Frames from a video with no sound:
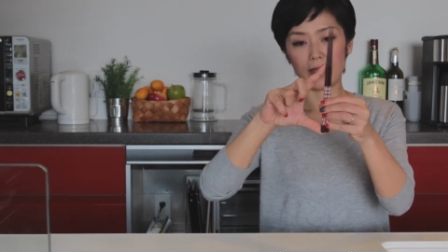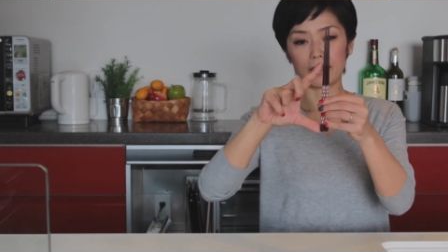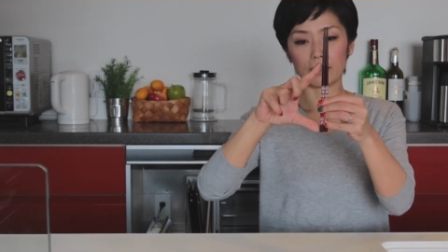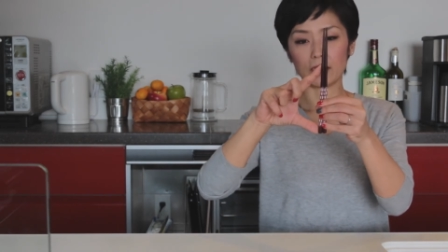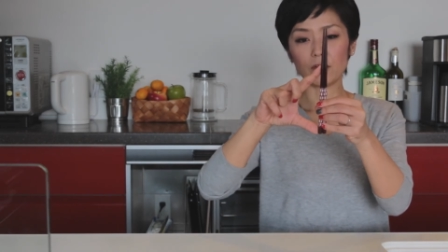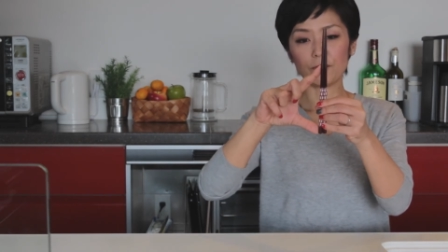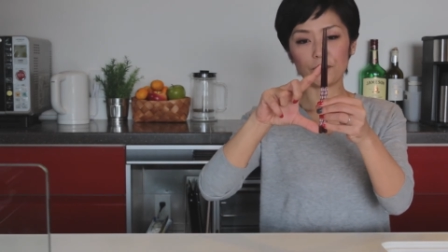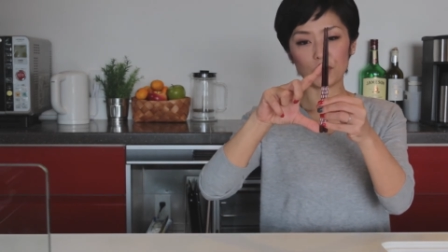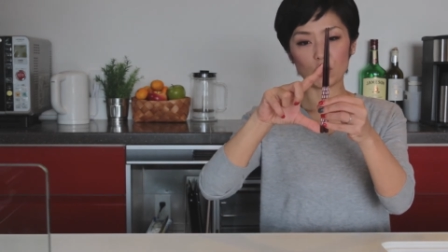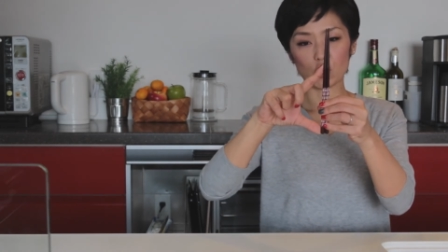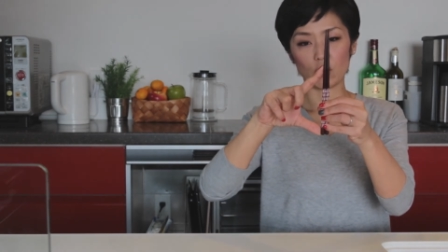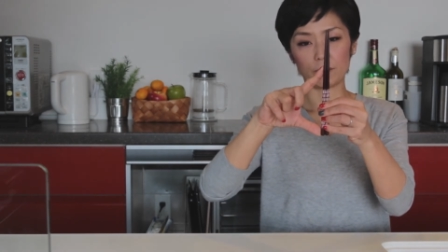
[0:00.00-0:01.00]
And if
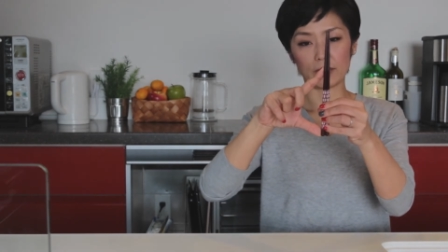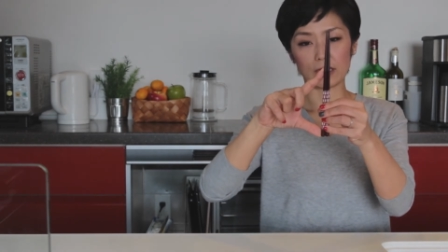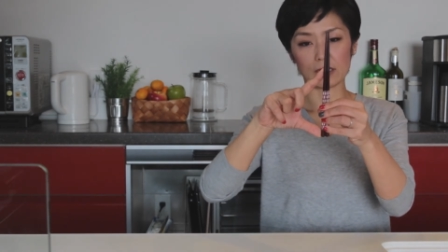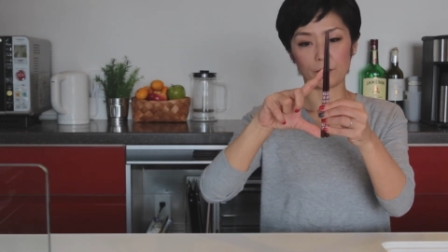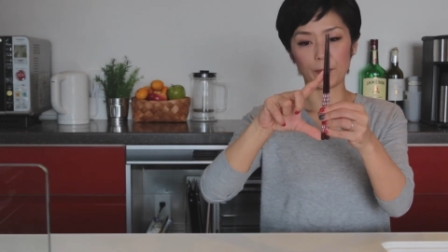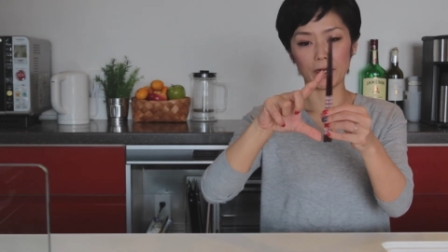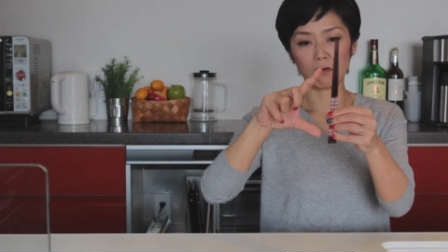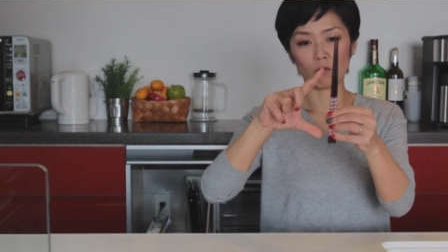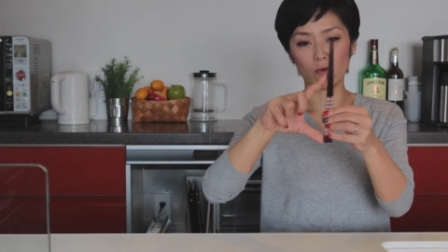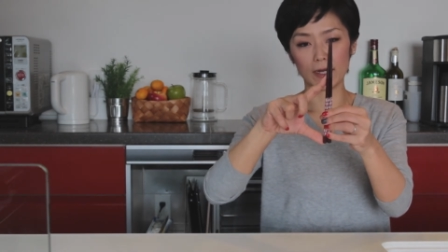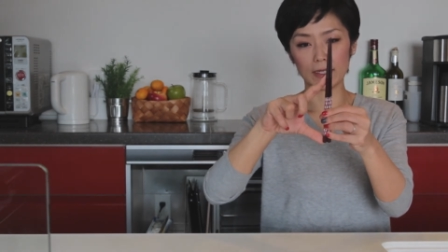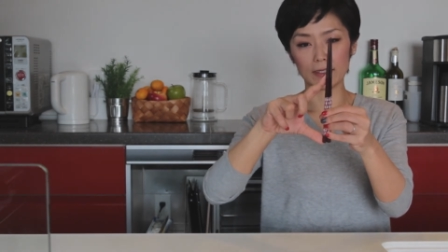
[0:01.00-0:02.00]
the chopstick is
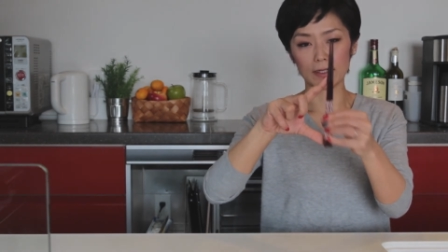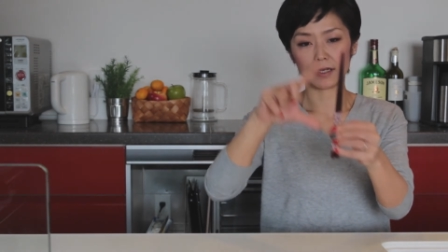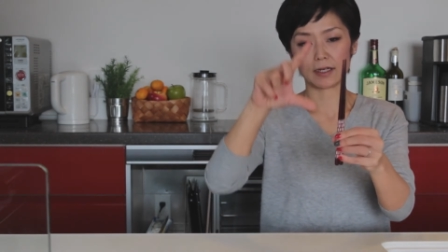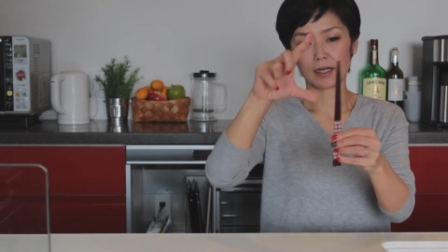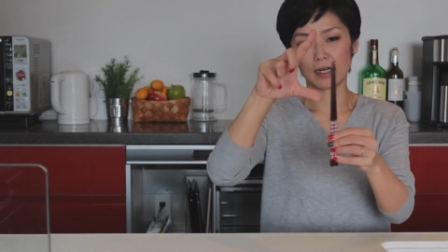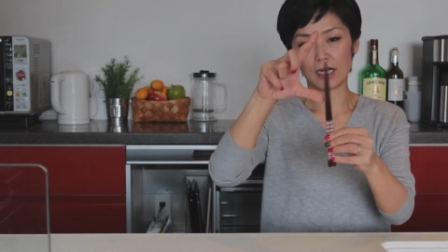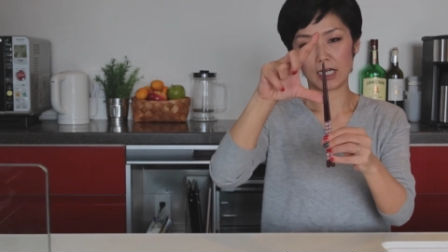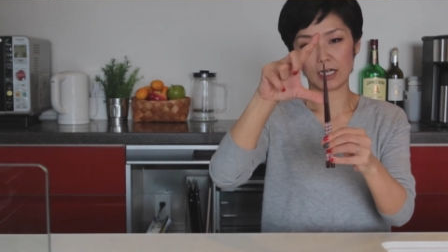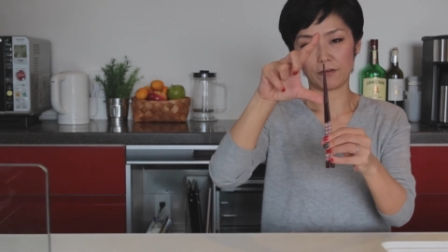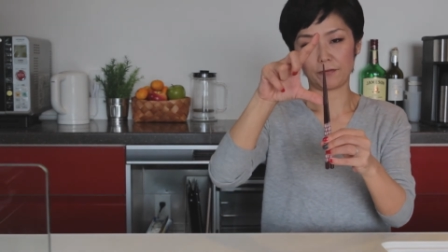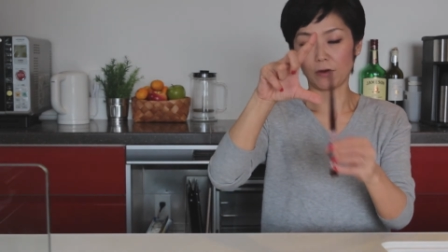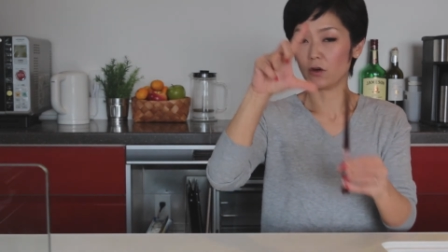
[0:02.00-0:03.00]
about 1.5
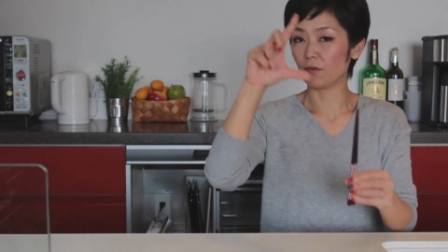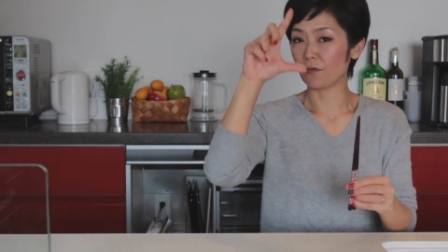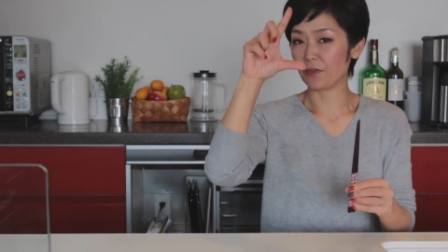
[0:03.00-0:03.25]
of